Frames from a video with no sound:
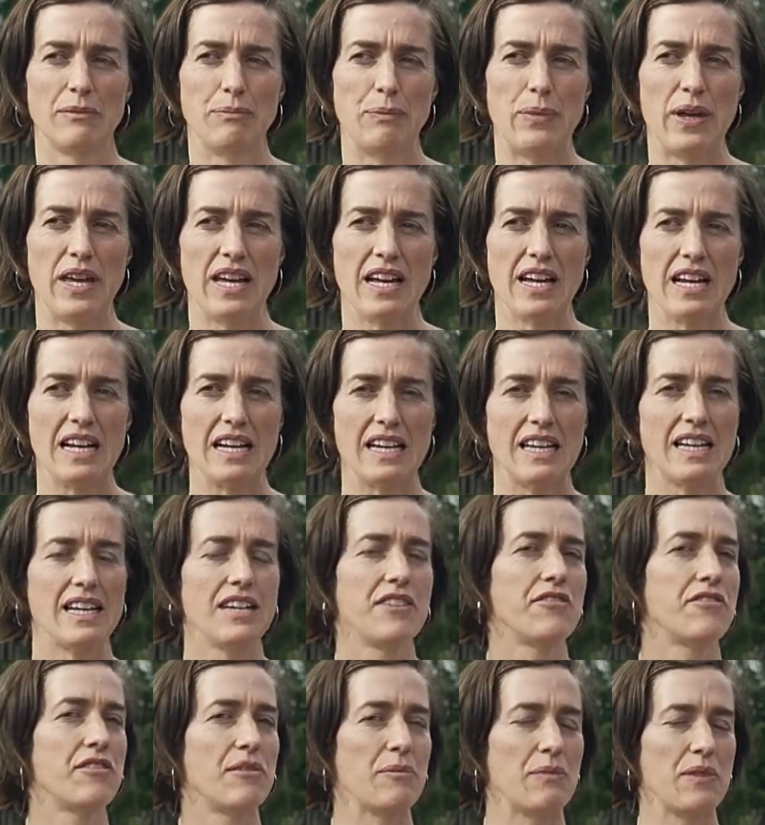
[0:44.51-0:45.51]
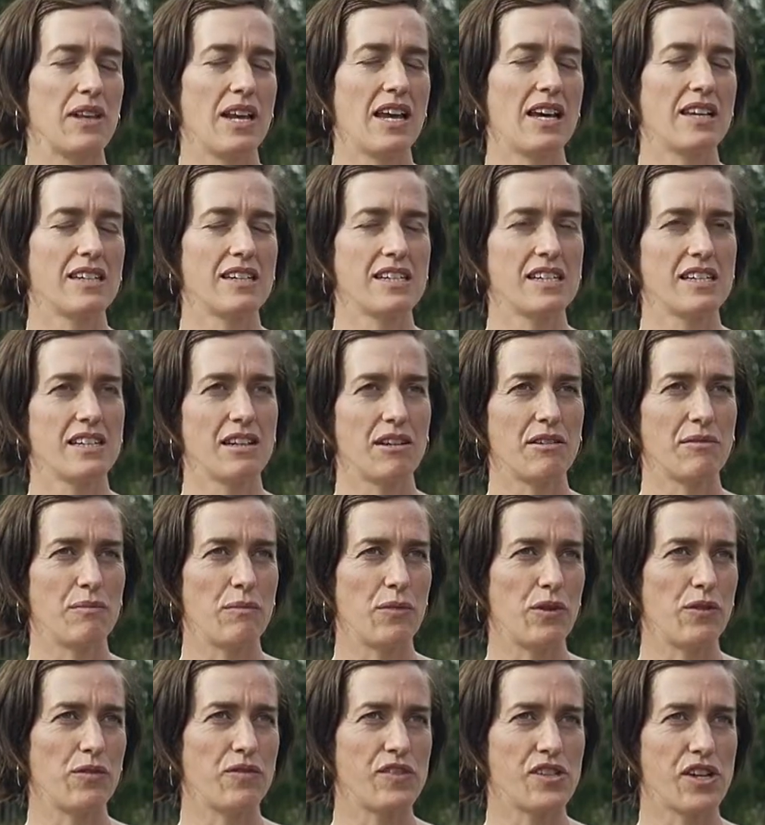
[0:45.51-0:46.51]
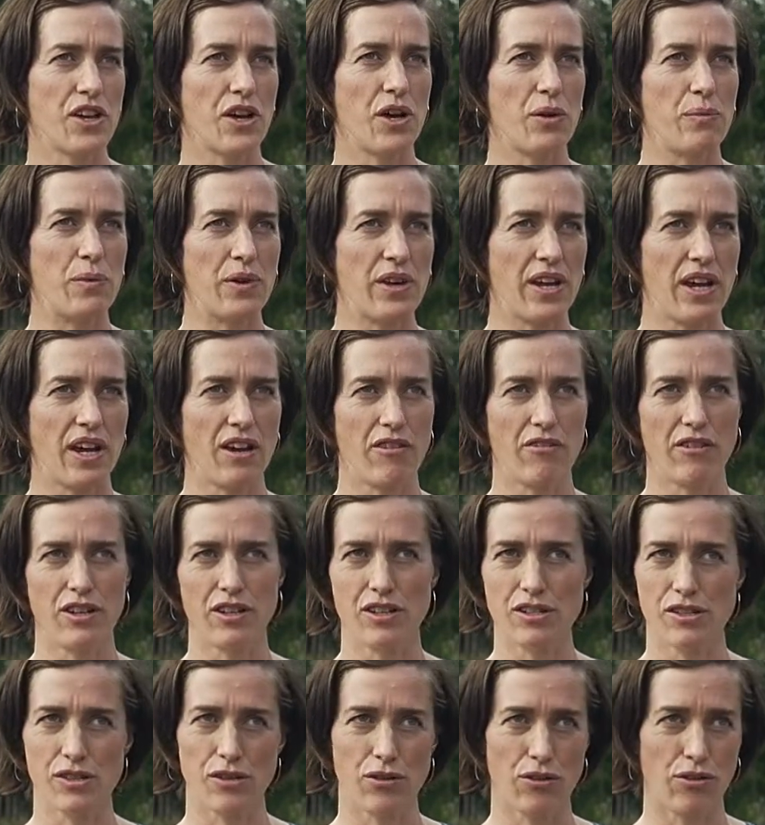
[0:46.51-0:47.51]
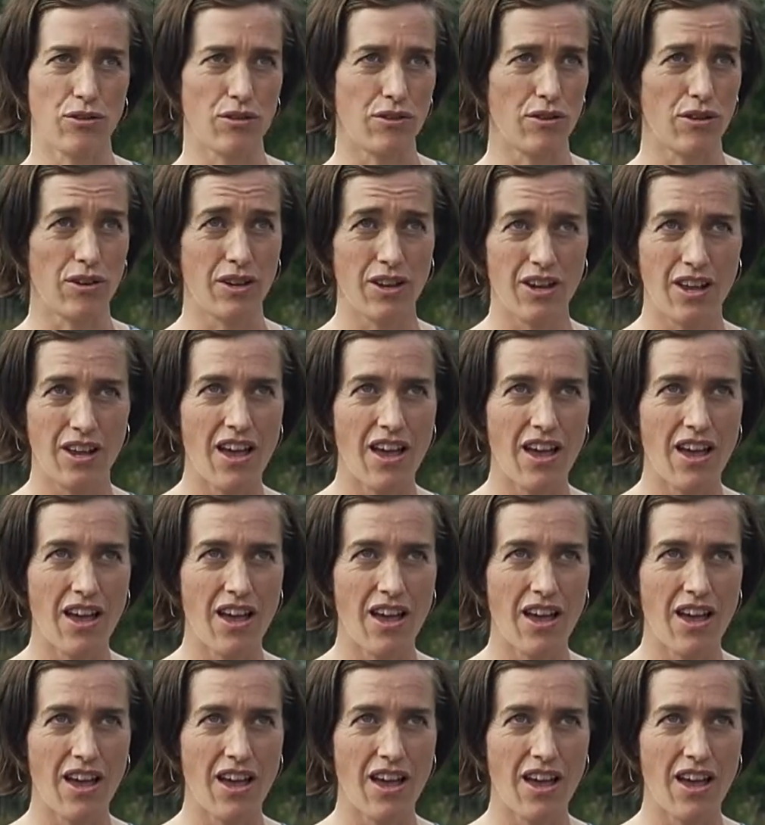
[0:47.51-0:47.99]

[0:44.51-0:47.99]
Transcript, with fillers: being cleared from the land and move to urban areas or